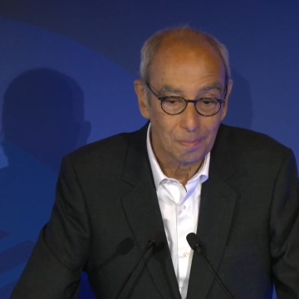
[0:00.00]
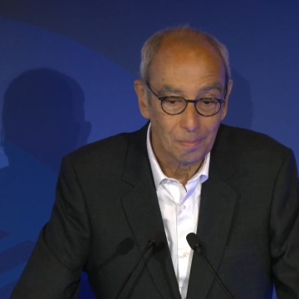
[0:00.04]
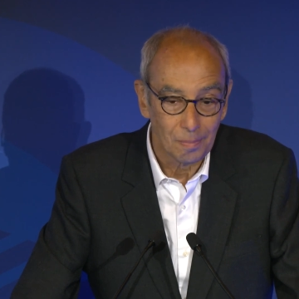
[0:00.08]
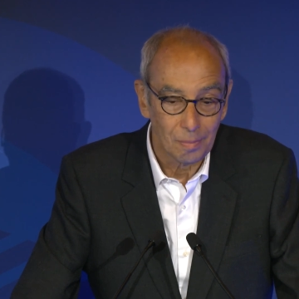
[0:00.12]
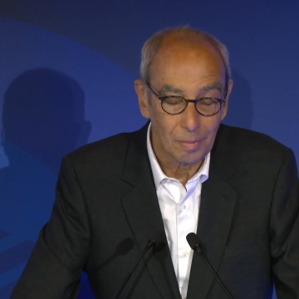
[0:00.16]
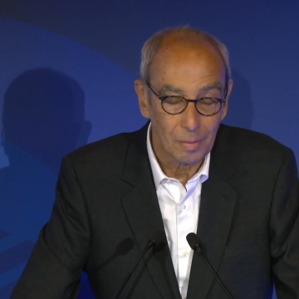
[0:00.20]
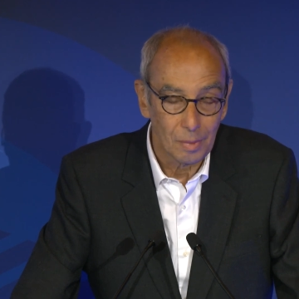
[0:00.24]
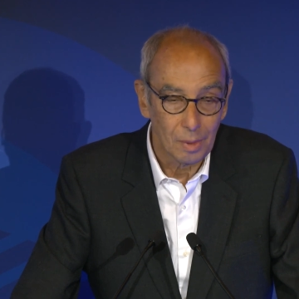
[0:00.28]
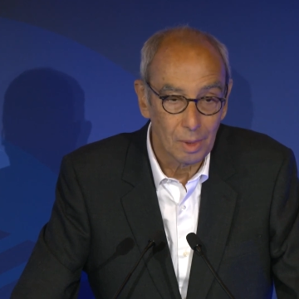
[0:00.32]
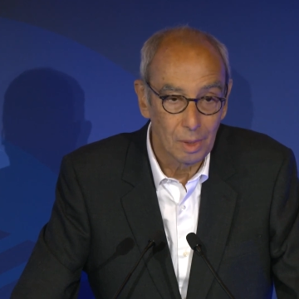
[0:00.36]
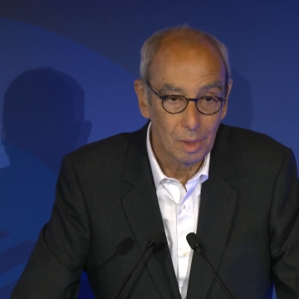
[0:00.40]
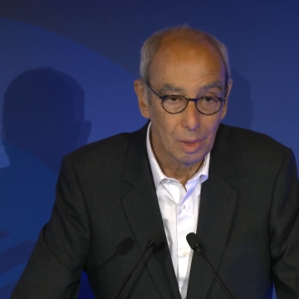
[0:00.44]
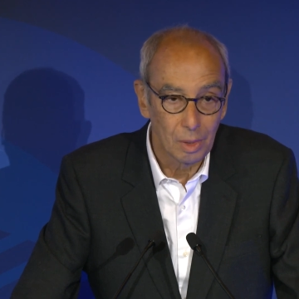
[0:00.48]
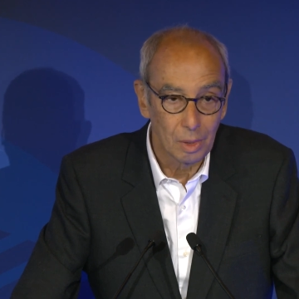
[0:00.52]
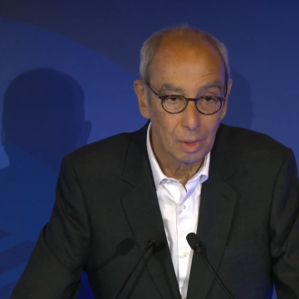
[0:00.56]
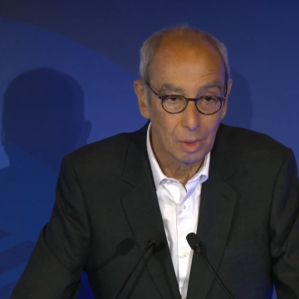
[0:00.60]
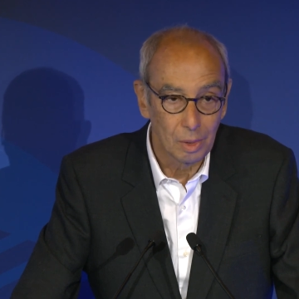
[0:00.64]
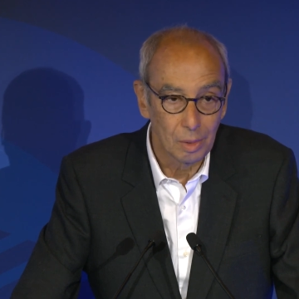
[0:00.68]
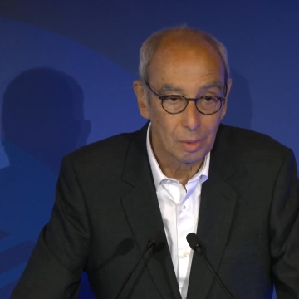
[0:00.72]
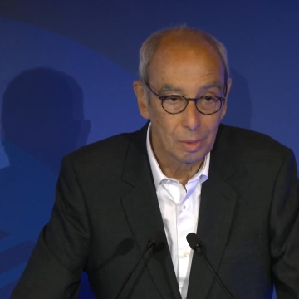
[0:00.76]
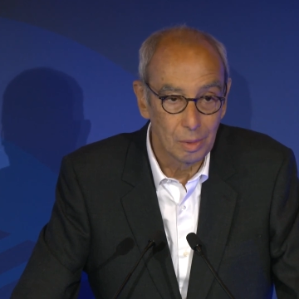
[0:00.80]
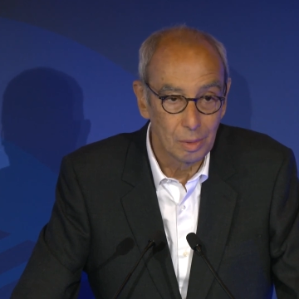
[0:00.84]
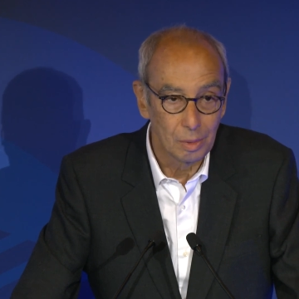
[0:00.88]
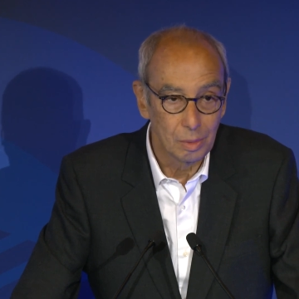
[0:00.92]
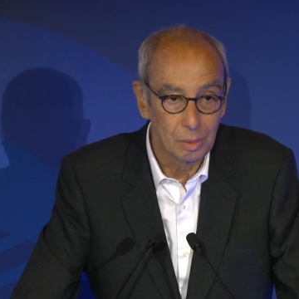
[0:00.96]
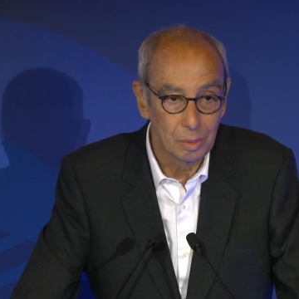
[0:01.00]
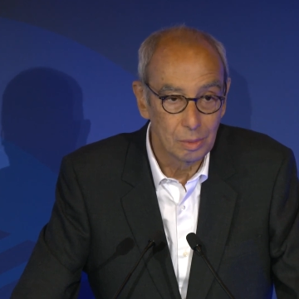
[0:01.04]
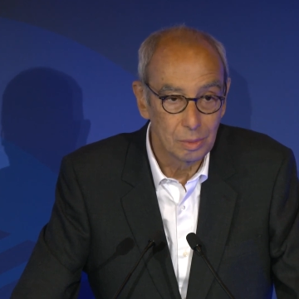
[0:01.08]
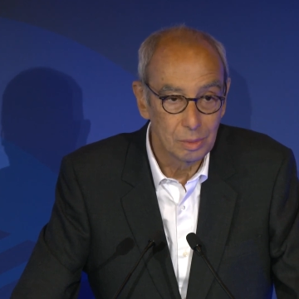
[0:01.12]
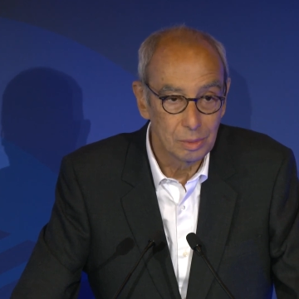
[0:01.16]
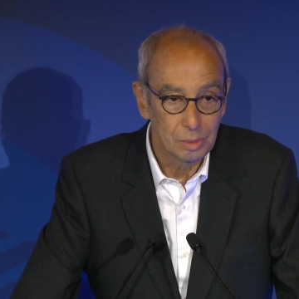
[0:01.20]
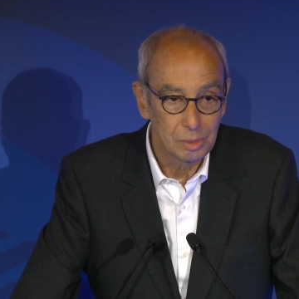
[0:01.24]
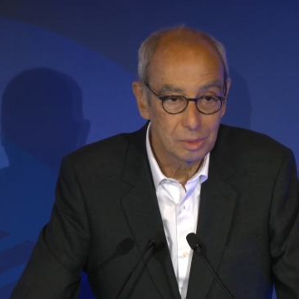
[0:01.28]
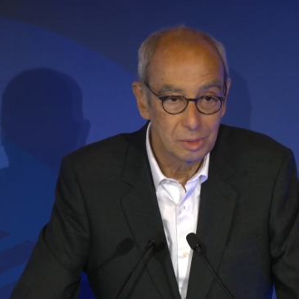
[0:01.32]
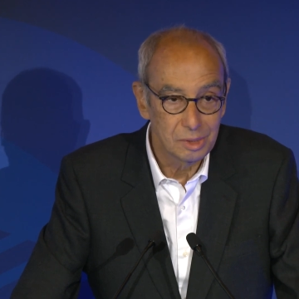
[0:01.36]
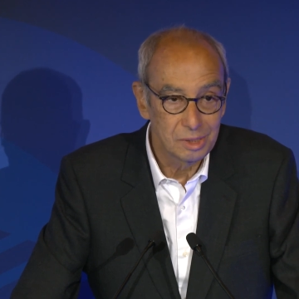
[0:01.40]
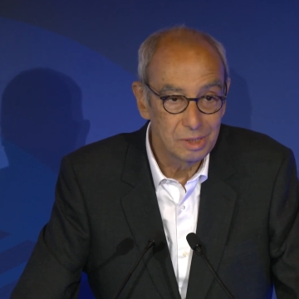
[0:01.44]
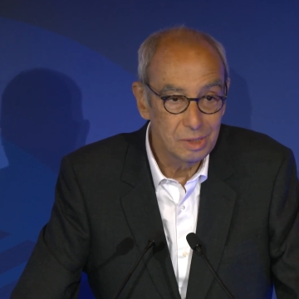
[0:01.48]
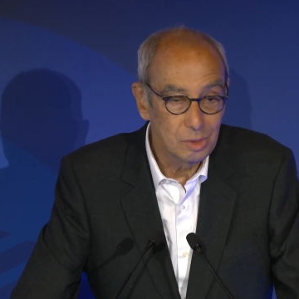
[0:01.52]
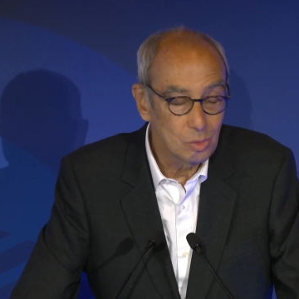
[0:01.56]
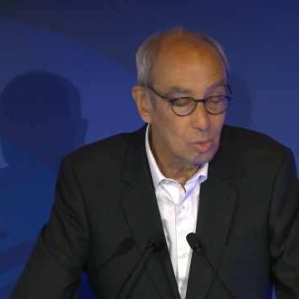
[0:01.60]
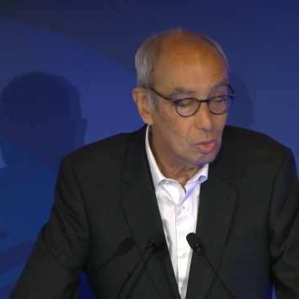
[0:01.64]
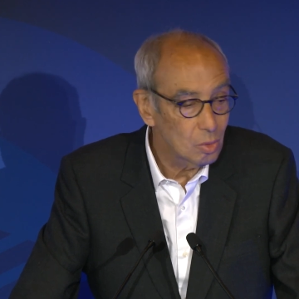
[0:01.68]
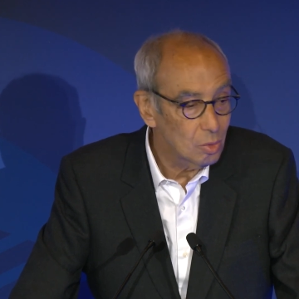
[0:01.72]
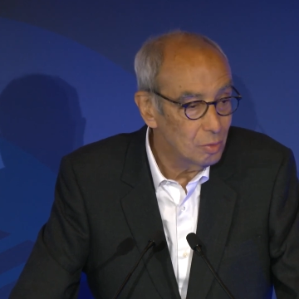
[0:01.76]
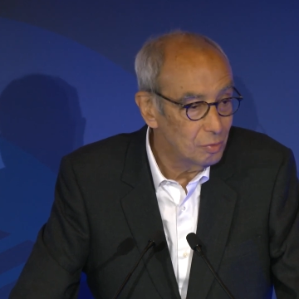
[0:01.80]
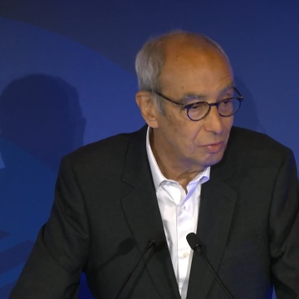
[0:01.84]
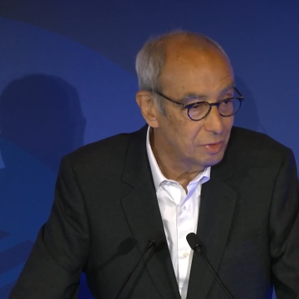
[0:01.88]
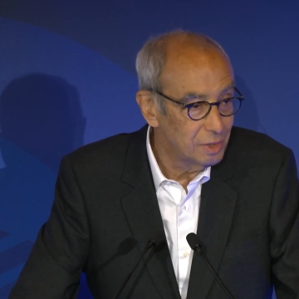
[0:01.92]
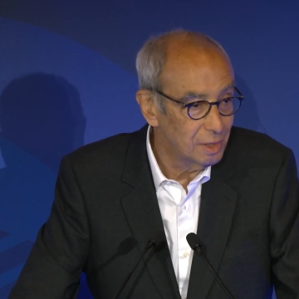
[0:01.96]
thing I'd like to
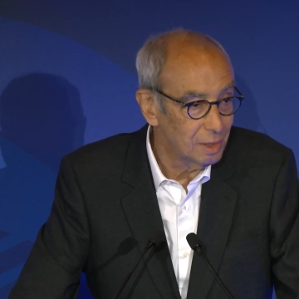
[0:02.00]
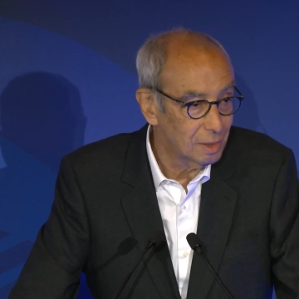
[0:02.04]
elaborate